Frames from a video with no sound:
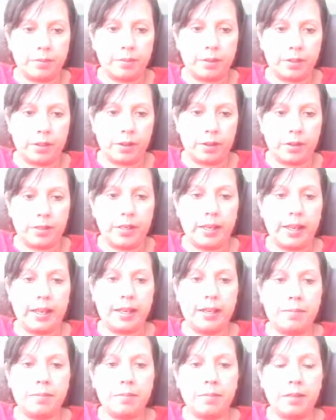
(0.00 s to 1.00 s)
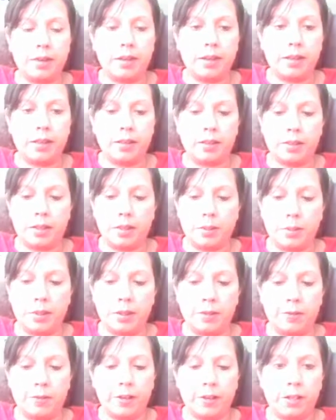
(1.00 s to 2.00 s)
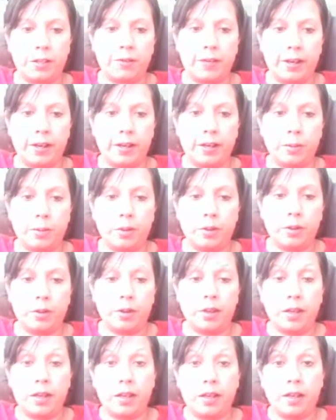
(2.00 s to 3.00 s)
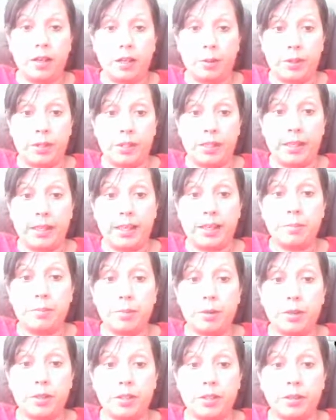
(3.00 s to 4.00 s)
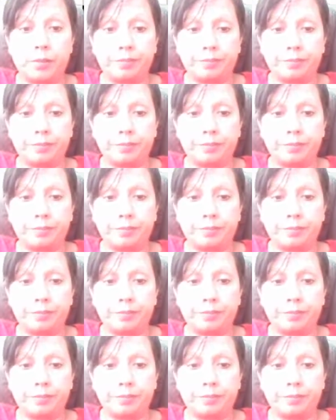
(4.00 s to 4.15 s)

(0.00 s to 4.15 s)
sorry, name is going to be the first variable, and we say input